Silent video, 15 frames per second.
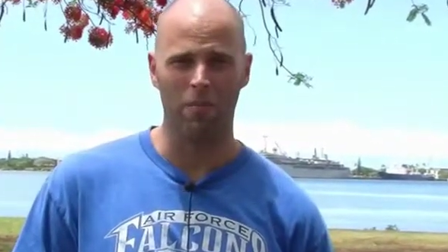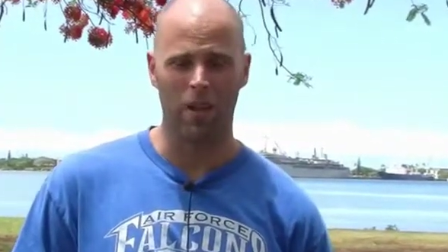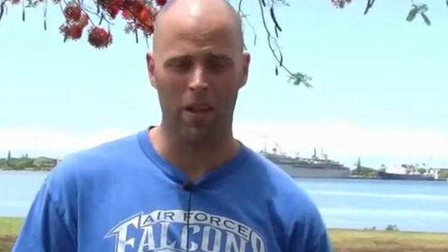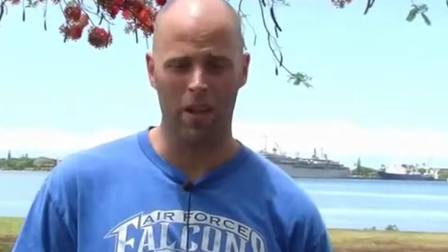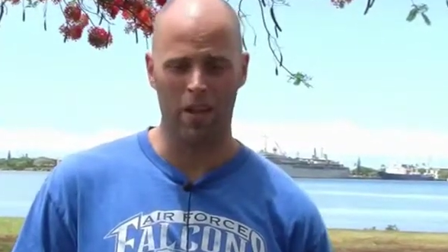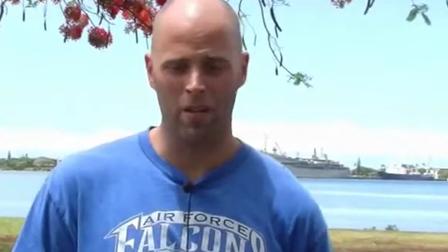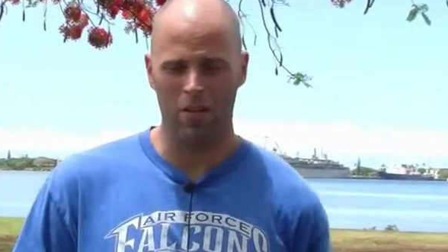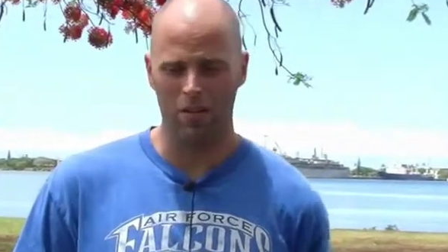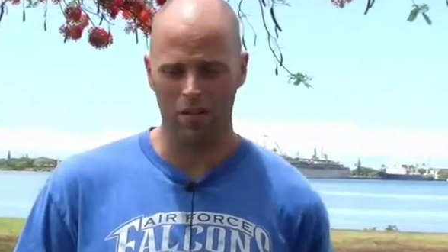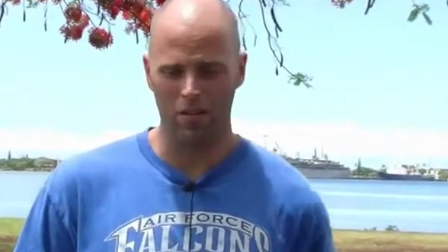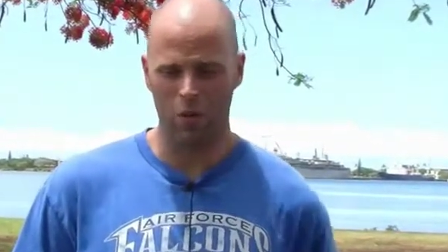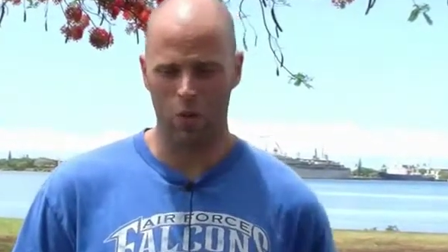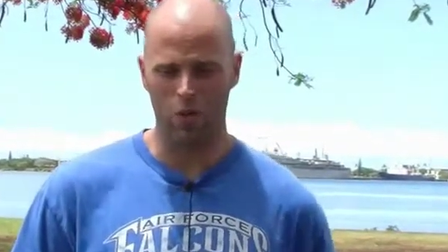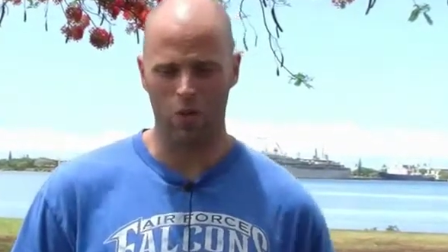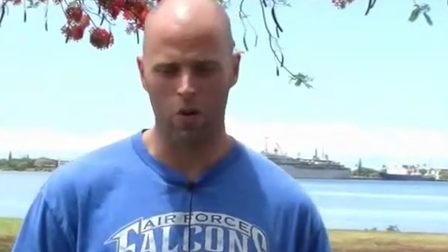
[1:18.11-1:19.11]
and just
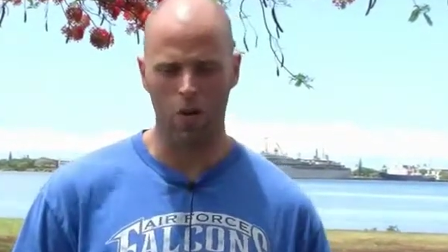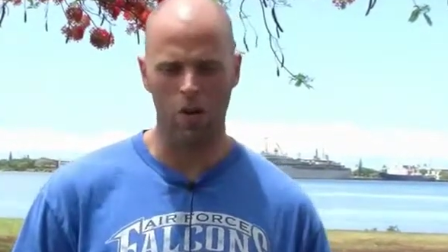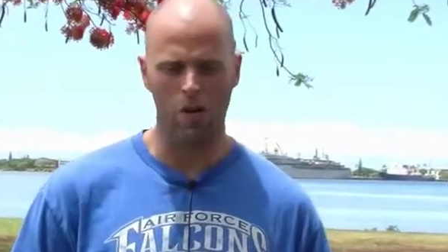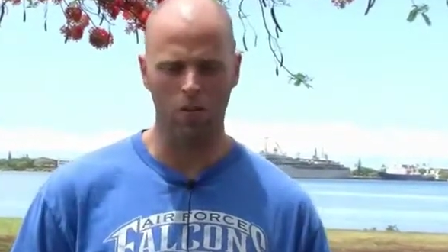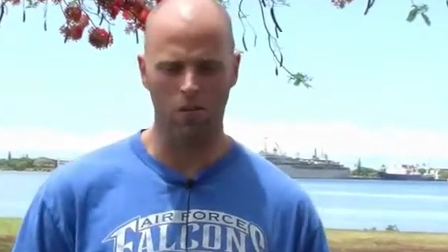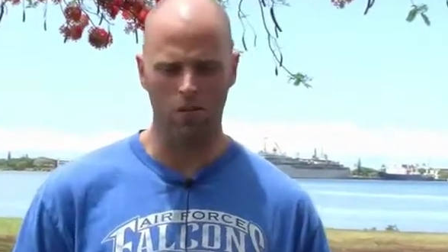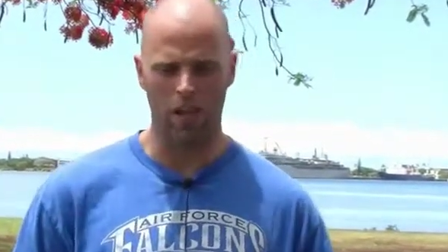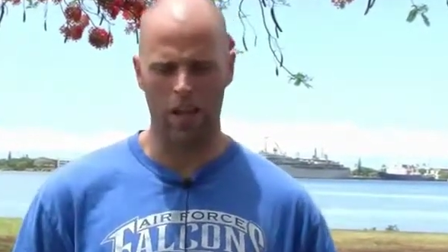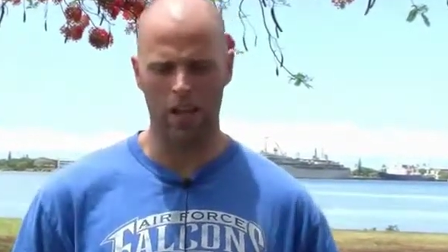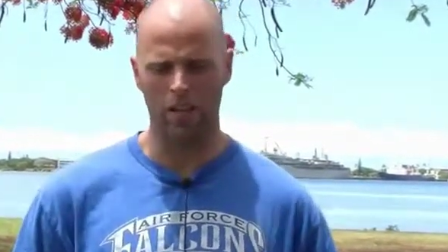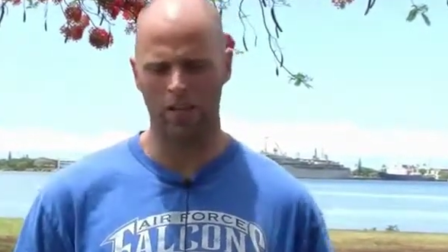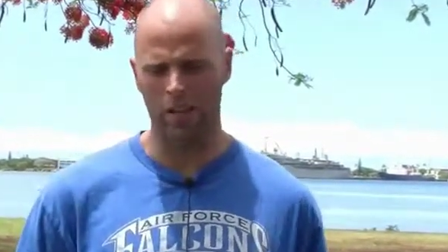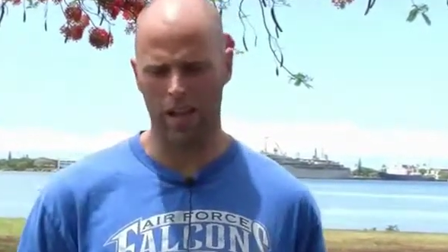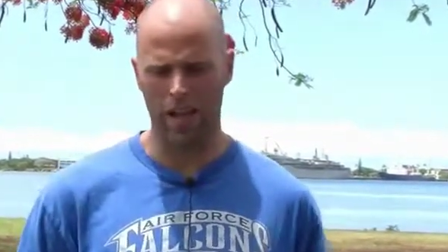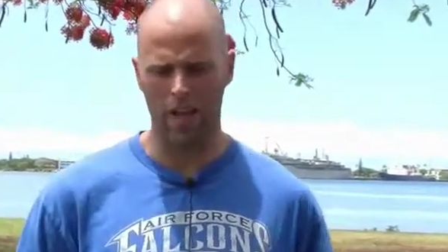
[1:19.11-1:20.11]
overall,
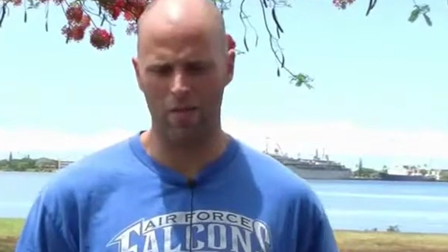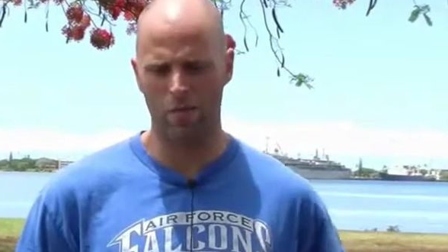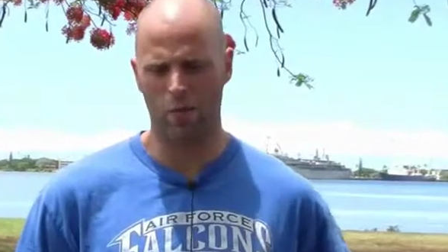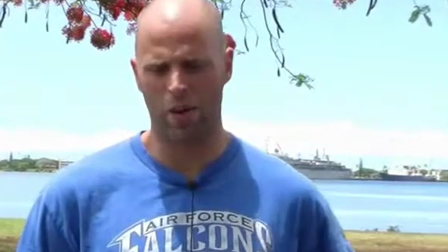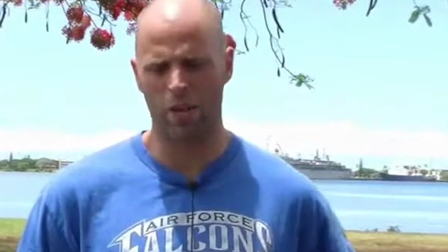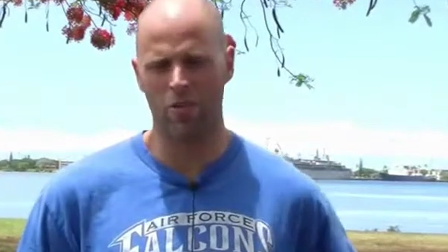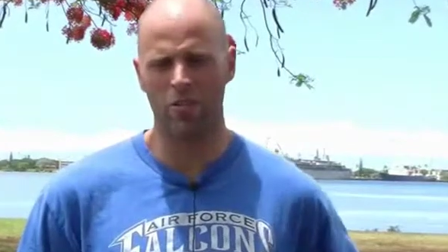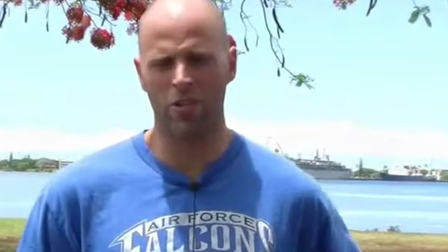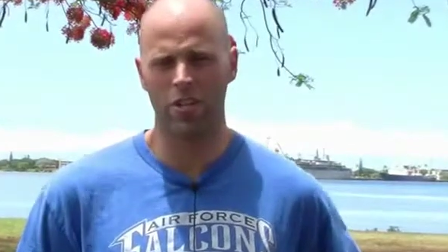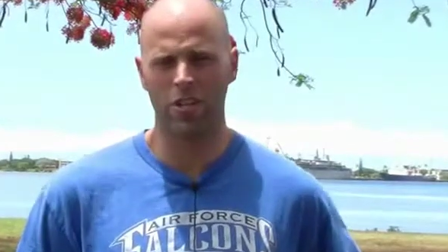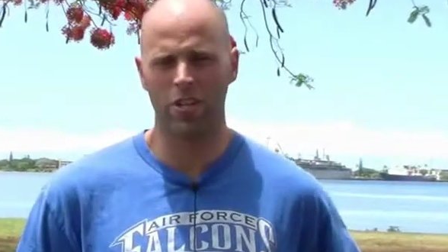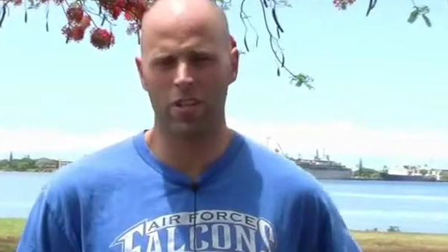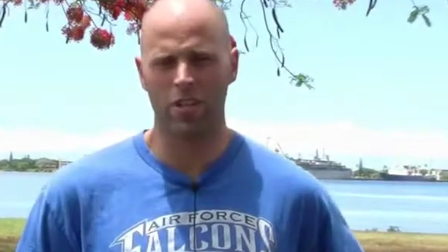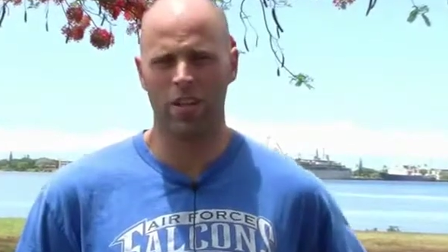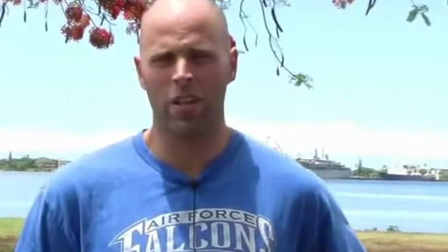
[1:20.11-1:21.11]
I have more
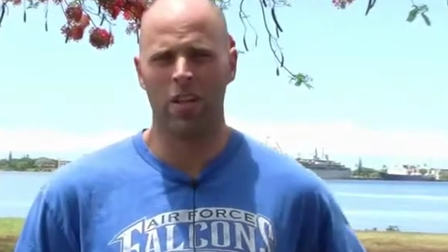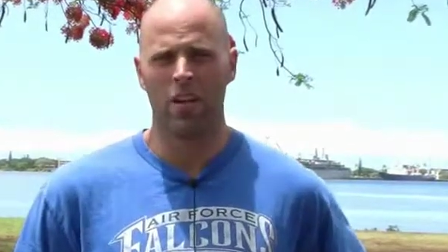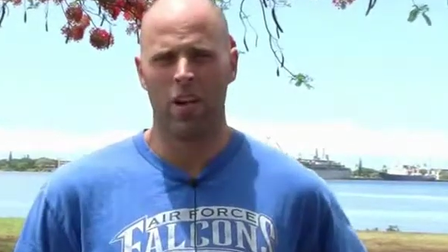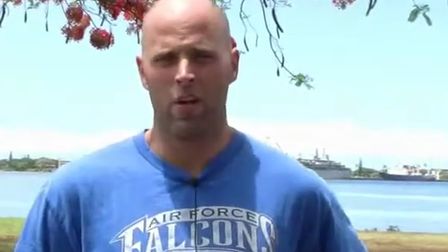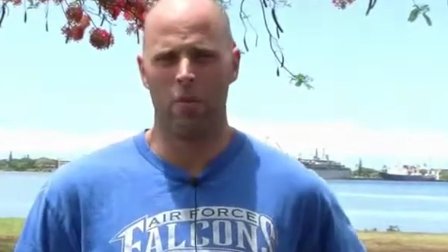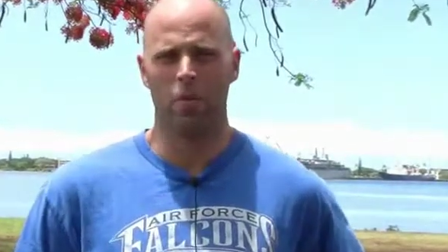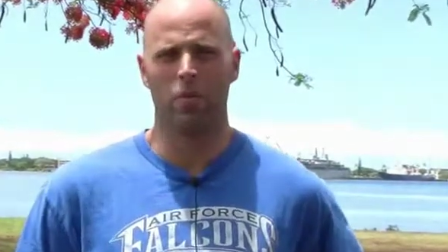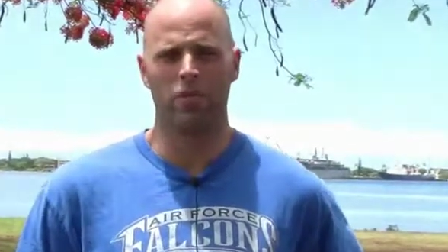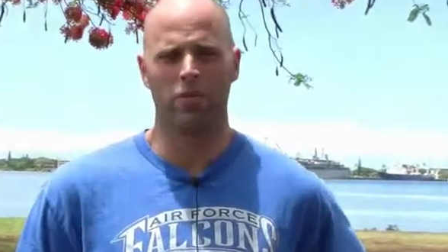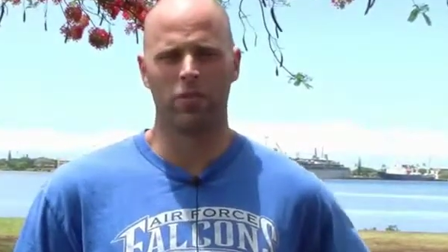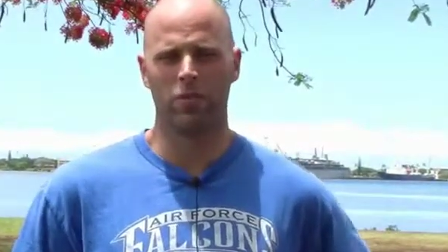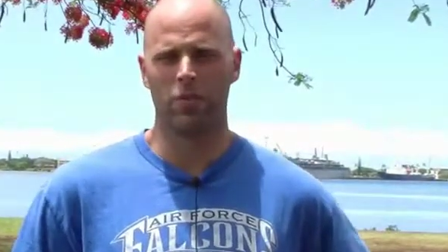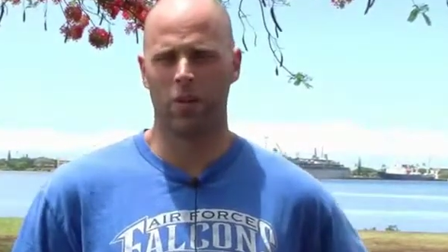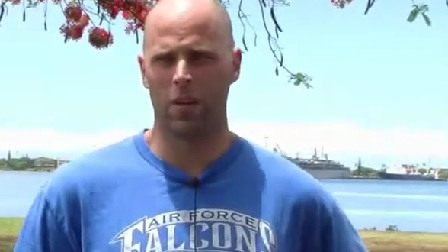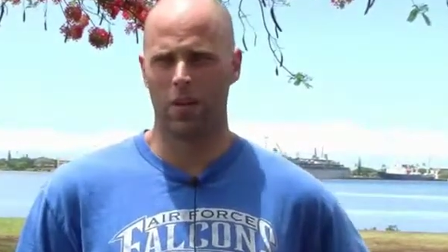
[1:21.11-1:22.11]
energy, and I'm able
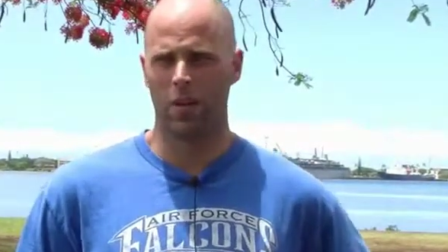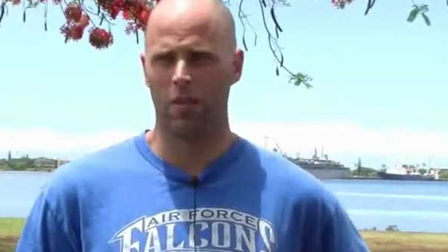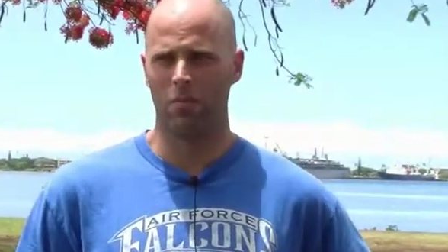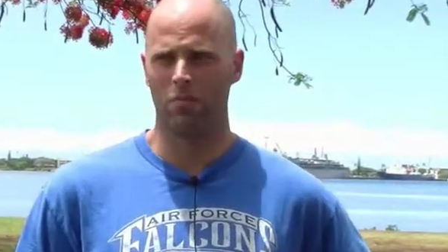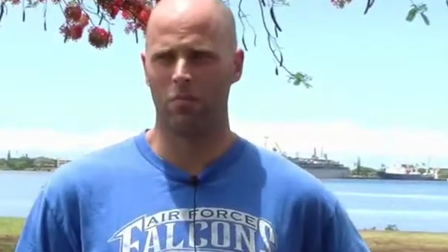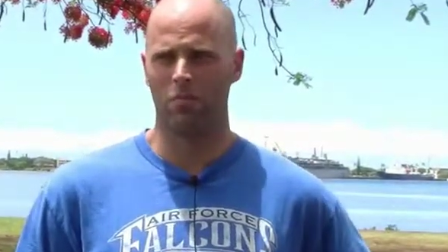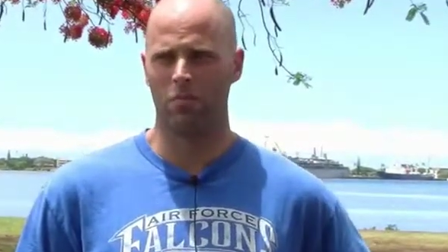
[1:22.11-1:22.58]
to